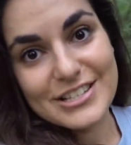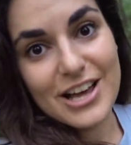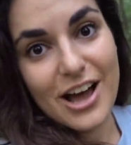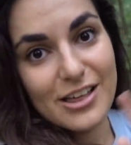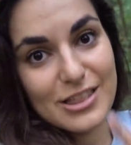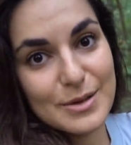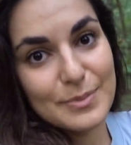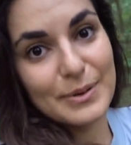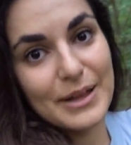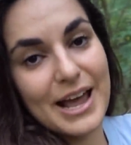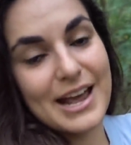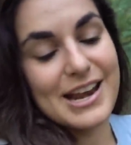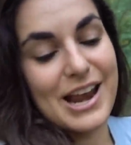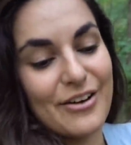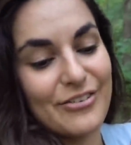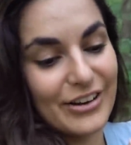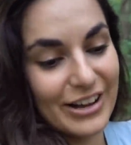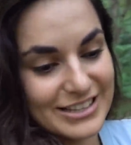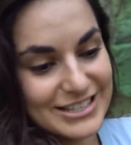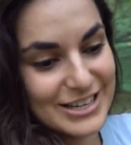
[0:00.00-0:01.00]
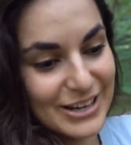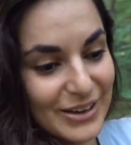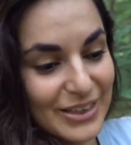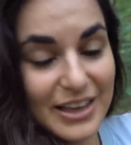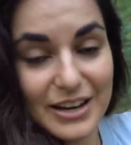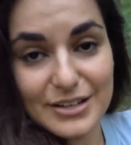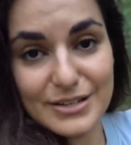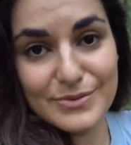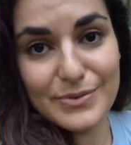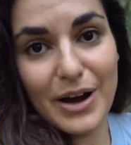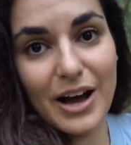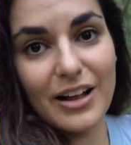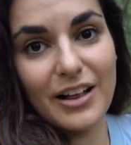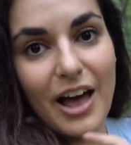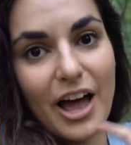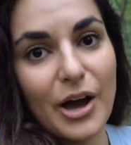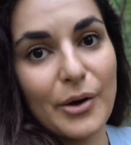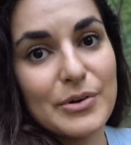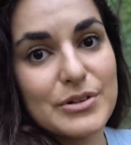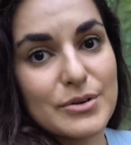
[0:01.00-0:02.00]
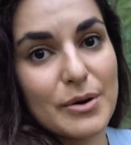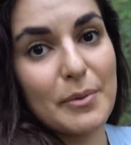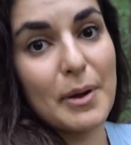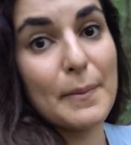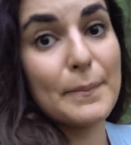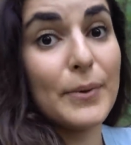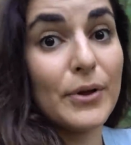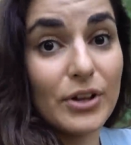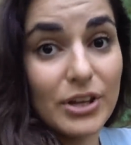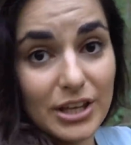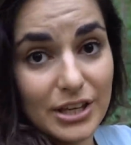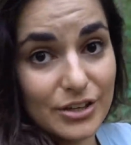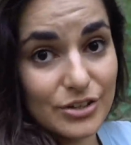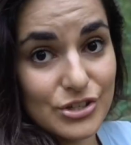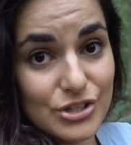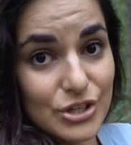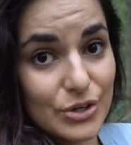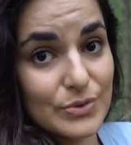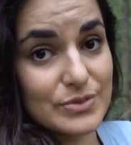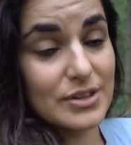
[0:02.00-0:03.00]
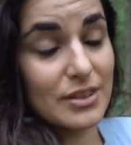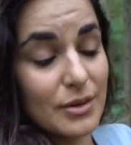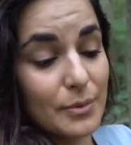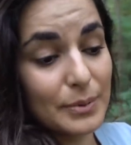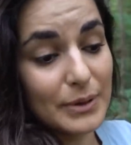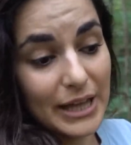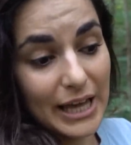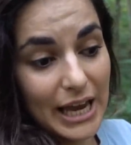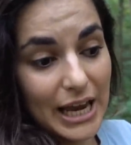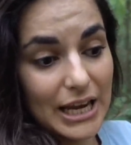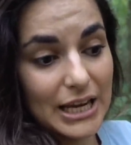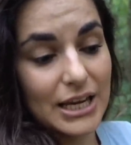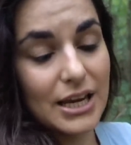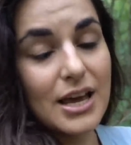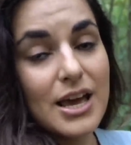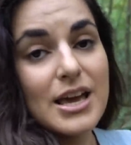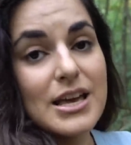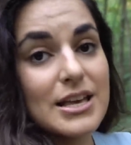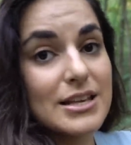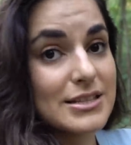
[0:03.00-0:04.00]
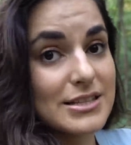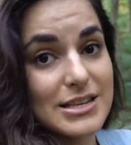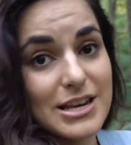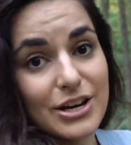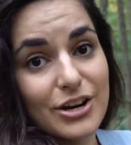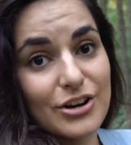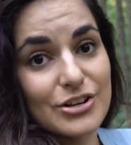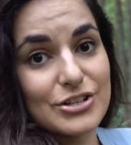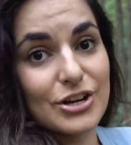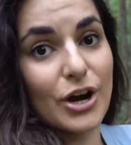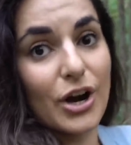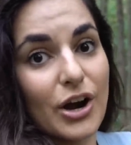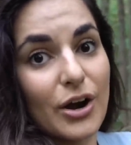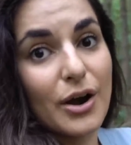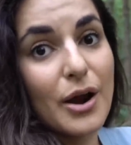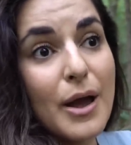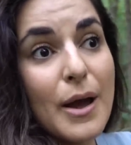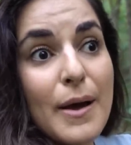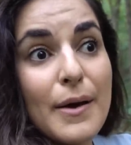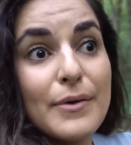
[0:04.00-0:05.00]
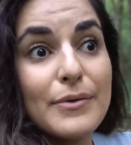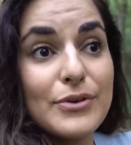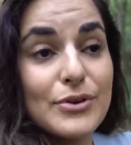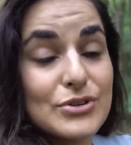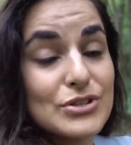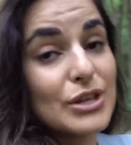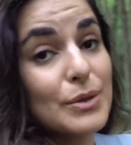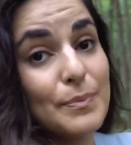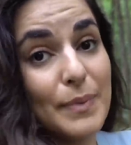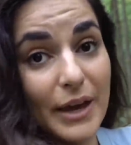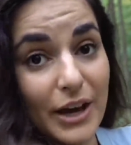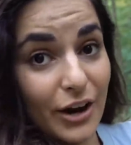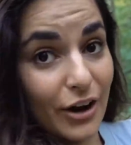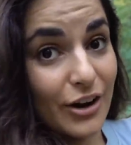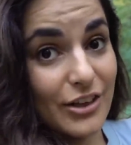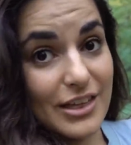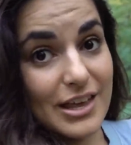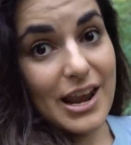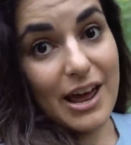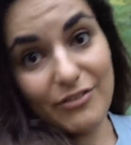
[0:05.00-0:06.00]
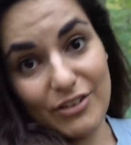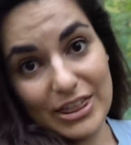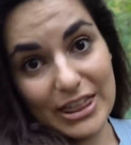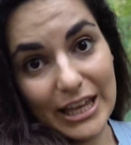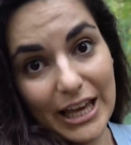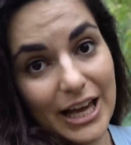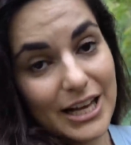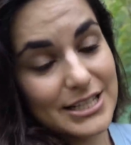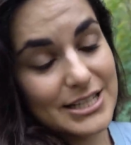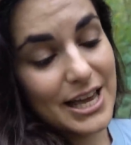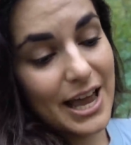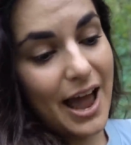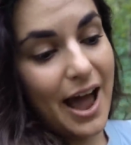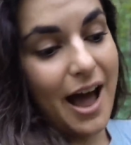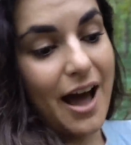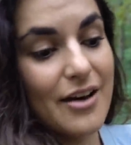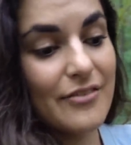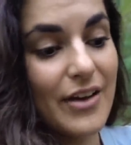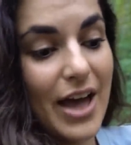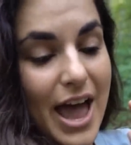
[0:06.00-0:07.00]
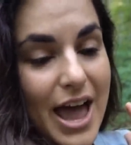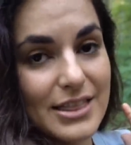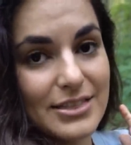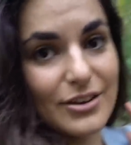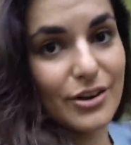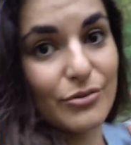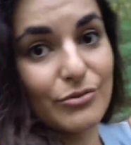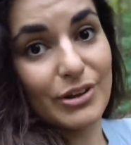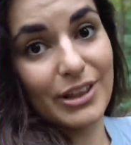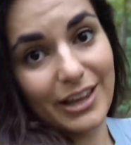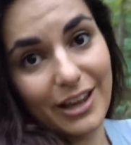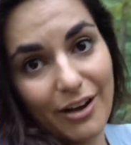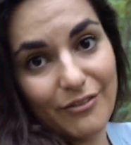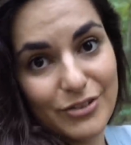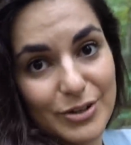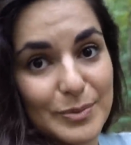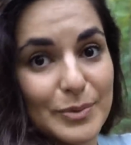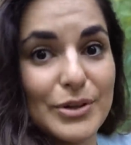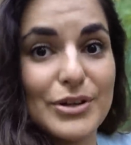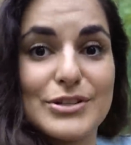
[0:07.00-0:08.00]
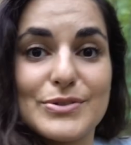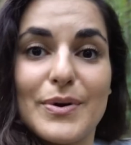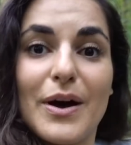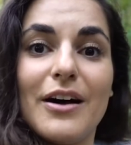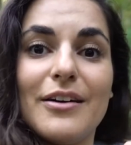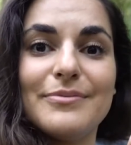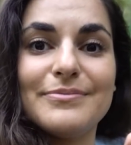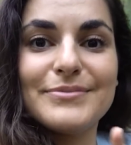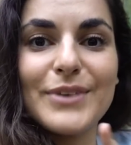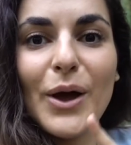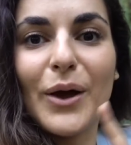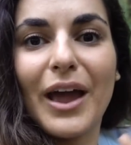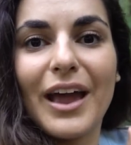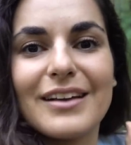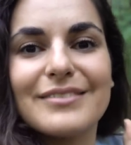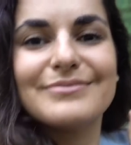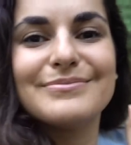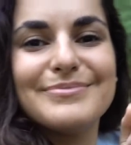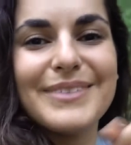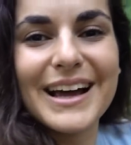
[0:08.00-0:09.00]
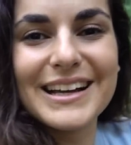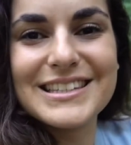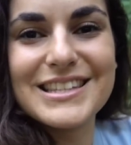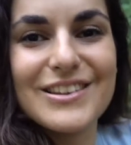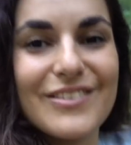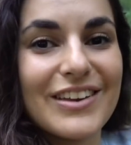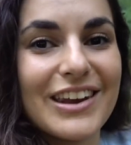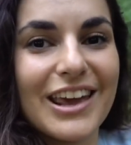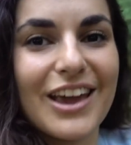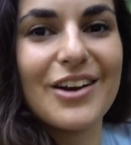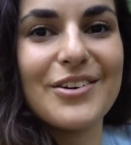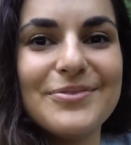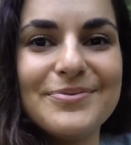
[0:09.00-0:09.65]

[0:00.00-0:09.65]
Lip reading: on the plane. I forgot to tell you that as well. I always wear my bulkiest shoes on the plane, and sneakers are usually bigger than everything else I have, and they're really comfortable as well. Okay, back to the video.